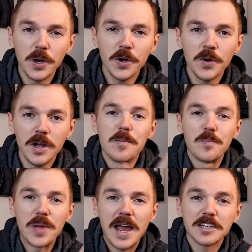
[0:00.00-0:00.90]
Bow,
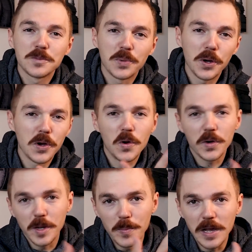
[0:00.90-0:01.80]
and Bass Pro
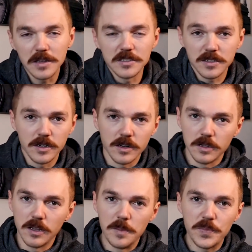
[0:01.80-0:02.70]
Cabela's. I'm gonna
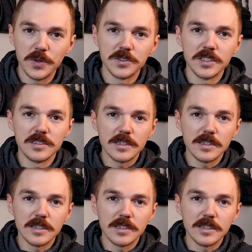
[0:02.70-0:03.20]
lump those in